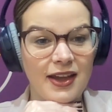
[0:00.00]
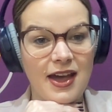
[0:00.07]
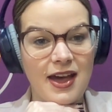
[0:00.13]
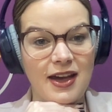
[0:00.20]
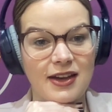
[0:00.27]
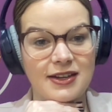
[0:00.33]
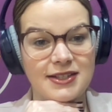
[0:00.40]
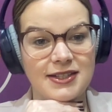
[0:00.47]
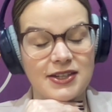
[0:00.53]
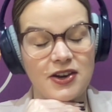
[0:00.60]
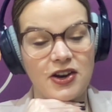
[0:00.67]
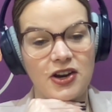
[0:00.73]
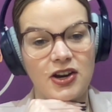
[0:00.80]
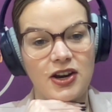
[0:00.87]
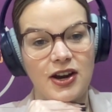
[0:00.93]
Yeah,
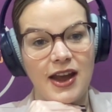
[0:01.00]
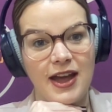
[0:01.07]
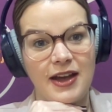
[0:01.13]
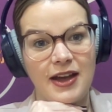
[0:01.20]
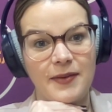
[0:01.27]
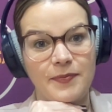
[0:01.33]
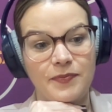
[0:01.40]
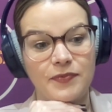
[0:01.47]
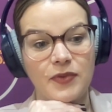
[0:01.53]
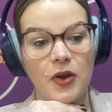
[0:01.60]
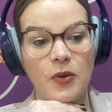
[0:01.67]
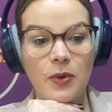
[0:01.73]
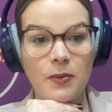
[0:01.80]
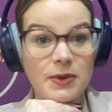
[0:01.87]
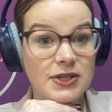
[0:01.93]
so
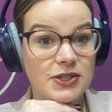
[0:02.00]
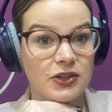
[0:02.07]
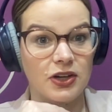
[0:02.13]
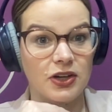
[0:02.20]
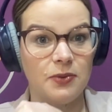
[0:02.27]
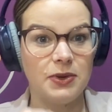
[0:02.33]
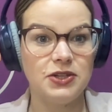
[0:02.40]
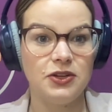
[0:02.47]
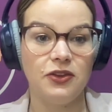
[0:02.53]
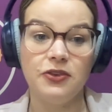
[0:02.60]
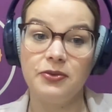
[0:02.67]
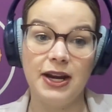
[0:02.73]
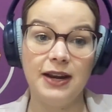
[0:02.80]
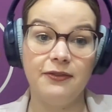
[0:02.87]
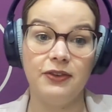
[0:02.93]
what we do
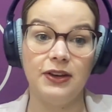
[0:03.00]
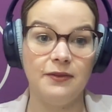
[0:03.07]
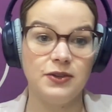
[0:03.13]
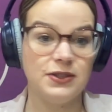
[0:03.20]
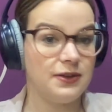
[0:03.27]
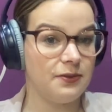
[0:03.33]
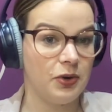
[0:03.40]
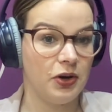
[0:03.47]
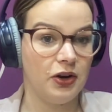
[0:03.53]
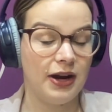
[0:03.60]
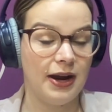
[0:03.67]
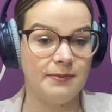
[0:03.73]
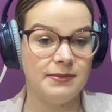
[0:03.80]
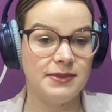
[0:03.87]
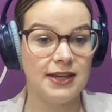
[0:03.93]
3 different levels of
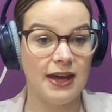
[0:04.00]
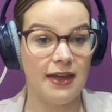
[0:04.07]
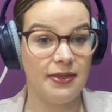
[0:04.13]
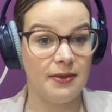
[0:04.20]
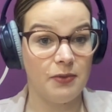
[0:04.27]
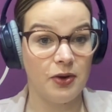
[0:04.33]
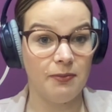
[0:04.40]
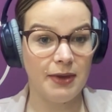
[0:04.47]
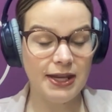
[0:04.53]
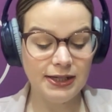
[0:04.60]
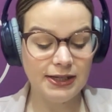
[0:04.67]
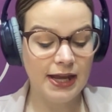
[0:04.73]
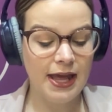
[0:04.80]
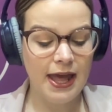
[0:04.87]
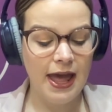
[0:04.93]
programs at the moment,
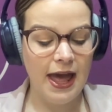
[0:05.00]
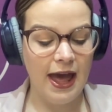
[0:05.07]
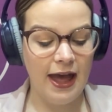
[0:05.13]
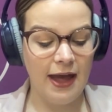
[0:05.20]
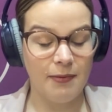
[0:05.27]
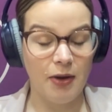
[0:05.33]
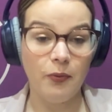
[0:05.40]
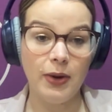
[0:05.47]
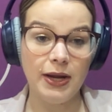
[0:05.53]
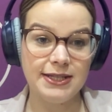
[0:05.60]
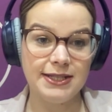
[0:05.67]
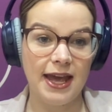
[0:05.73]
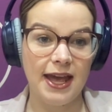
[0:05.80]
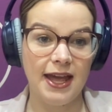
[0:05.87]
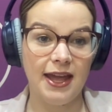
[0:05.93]
a 1
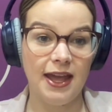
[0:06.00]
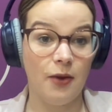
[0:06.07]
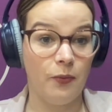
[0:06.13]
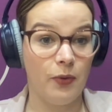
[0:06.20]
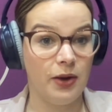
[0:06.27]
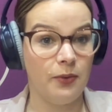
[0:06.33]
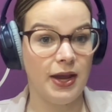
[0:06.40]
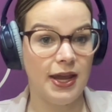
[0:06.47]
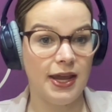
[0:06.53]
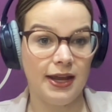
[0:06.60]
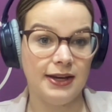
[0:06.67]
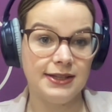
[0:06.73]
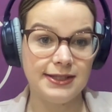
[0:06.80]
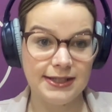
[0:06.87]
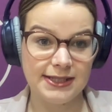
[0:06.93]
day, a 1 week,
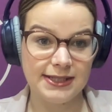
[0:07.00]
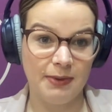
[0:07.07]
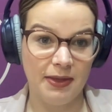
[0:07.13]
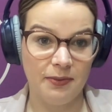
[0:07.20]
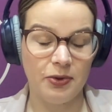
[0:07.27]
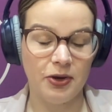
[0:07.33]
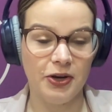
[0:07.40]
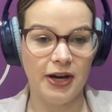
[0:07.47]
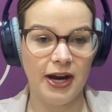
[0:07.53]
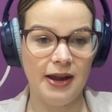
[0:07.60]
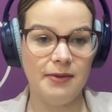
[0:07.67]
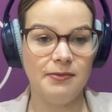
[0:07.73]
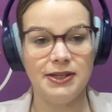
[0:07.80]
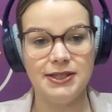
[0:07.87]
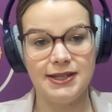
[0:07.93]
and a 6 month
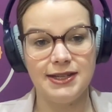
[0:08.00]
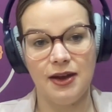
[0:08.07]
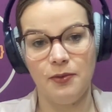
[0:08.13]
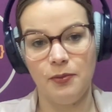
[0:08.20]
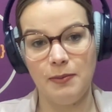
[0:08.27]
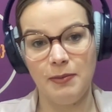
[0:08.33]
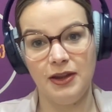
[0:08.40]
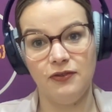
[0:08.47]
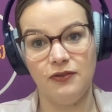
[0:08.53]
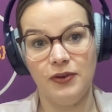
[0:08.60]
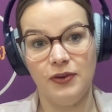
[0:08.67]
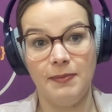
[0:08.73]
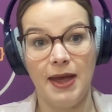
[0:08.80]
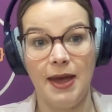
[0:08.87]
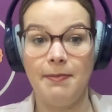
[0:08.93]
program to get women
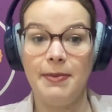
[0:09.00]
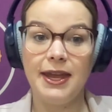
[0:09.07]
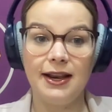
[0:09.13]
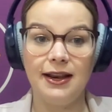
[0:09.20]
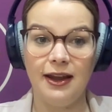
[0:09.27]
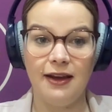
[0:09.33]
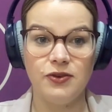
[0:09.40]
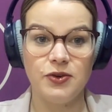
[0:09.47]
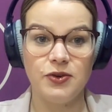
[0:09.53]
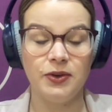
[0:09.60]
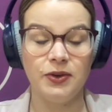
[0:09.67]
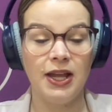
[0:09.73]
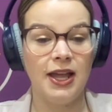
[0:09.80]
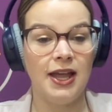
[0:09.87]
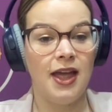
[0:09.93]
from that beginner
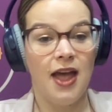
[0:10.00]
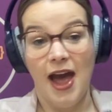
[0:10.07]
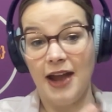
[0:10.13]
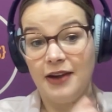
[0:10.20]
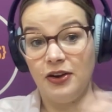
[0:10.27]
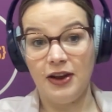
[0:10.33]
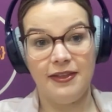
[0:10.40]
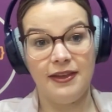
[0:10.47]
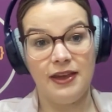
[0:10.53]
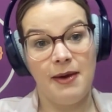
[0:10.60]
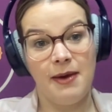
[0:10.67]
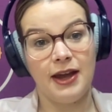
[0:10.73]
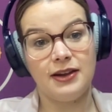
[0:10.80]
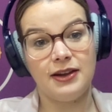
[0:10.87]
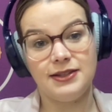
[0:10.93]
level. I know nothing
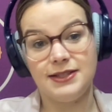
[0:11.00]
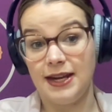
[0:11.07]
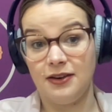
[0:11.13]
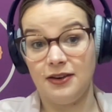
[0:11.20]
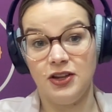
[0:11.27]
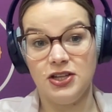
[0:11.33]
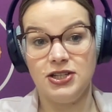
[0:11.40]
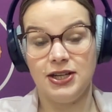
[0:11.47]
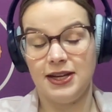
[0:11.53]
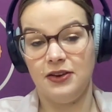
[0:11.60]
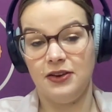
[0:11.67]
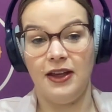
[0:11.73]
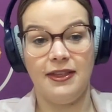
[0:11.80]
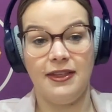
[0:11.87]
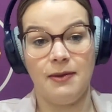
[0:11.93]
about technology, I
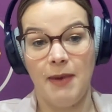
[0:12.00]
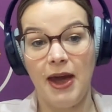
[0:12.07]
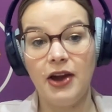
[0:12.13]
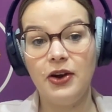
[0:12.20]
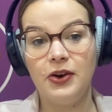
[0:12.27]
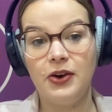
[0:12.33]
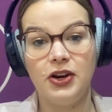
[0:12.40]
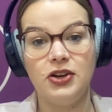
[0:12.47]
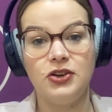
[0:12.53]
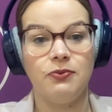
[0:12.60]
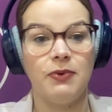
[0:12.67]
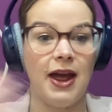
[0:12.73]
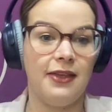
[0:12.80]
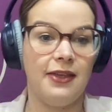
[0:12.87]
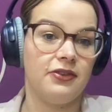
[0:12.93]
know nothing about code,
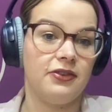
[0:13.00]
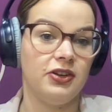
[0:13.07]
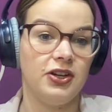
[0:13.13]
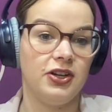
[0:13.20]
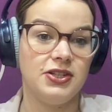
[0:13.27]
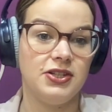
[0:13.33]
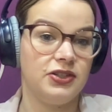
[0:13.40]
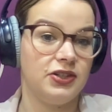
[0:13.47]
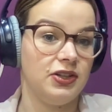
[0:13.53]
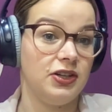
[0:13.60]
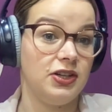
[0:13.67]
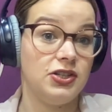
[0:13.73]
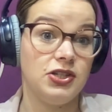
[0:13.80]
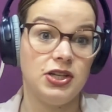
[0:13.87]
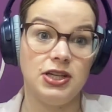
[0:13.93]
right through
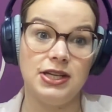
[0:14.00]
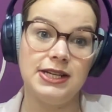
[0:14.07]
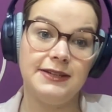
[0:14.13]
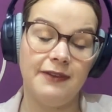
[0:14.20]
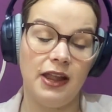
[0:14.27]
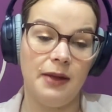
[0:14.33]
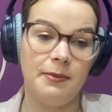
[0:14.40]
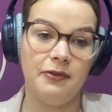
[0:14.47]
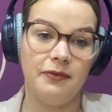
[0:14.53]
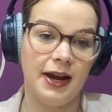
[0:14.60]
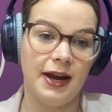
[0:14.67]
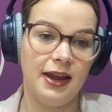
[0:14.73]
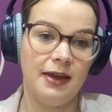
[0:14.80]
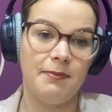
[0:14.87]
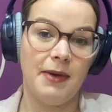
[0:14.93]
to junior developer
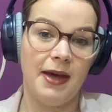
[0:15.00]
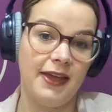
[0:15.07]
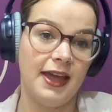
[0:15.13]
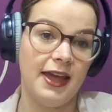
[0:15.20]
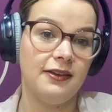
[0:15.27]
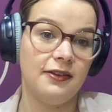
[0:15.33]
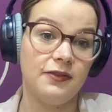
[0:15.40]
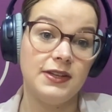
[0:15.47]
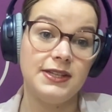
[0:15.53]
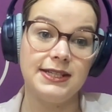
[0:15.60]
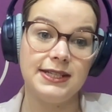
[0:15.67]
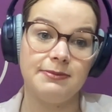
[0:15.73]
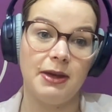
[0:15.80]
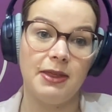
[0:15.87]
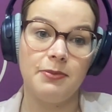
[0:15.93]
ready by the end of the
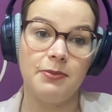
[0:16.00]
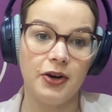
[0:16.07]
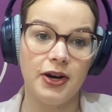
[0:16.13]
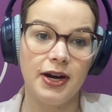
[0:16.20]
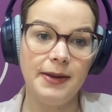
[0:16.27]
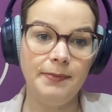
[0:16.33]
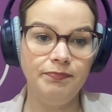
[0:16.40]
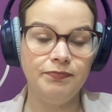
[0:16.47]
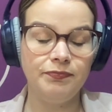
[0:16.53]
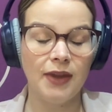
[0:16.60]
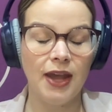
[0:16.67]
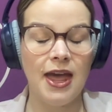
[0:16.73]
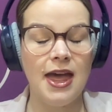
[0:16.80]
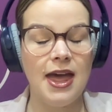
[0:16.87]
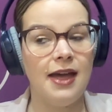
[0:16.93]
6 month program.
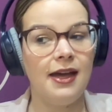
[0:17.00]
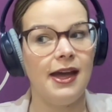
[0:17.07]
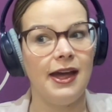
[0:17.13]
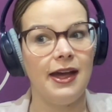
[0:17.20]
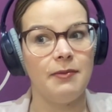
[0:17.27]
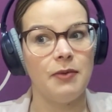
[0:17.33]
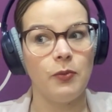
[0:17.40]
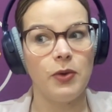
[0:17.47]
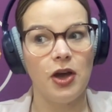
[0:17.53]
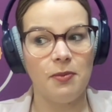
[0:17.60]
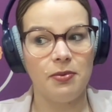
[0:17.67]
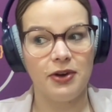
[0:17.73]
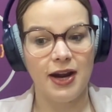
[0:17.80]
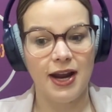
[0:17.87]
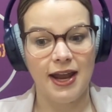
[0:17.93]
We
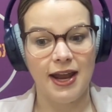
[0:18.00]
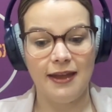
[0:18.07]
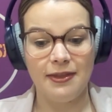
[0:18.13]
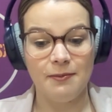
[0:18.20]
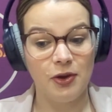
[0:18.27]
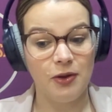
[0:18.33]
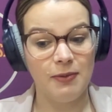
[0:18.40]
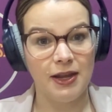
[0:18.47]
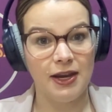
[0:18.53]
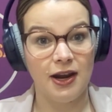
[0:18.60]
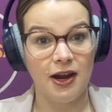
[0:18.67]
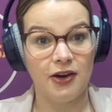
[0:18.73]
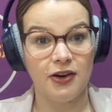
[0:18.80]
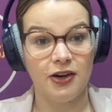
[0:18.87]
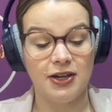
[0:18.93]
operate at the moment
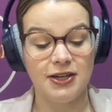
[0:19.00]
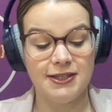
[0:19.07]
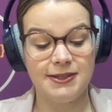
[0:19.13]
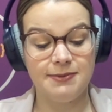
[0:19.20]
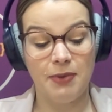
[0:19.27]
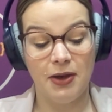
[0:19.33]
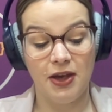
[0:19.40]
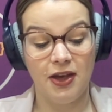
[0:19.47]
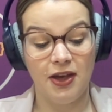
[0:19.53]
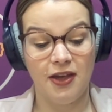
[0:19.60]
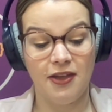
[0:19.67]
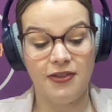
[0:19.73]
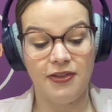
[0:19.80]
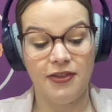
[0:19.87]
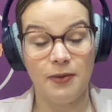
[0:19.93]
across
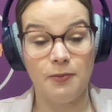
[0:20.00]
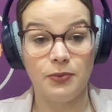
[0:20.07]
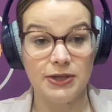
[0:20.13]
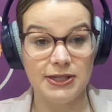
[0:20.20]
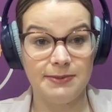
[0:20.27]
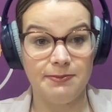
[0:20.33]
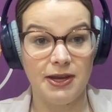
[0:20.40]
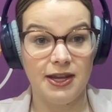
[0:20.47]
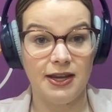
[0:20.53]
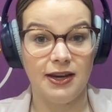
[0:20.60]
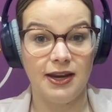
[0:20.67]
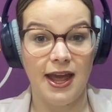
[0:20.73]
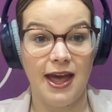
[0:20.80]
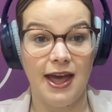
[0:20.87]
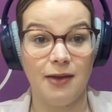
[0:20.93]
Perth,
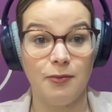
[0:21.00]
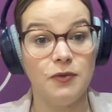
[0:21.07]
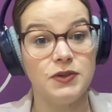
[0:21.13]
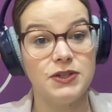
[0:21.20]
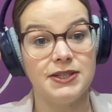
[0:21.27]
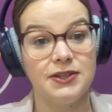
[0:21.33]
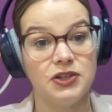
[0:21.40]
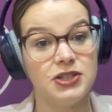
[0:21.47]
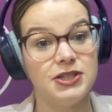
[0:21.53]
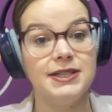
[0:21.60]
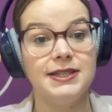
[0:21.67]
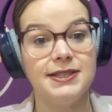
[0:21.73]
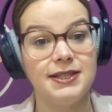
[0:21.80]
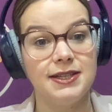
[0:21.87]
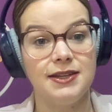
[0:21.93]
Brisbane, and we just launched
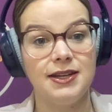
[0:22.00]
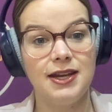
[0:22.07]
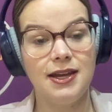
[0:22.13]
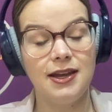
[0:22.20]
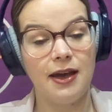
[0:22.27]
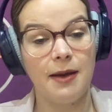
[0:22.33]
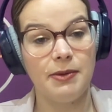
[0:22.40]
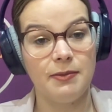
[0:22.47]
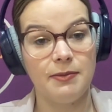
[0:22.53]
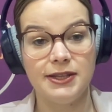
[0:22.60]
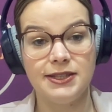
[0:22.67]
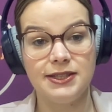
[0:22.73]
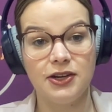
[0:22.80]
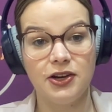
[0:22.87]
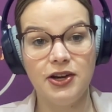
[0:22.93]
in Sydney a couple of
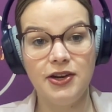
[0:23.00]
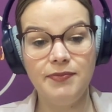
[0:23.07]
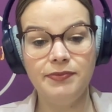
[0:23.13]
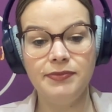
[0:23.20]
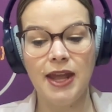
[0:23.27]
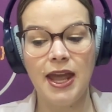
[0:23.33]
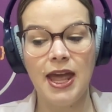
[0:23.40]
months ago.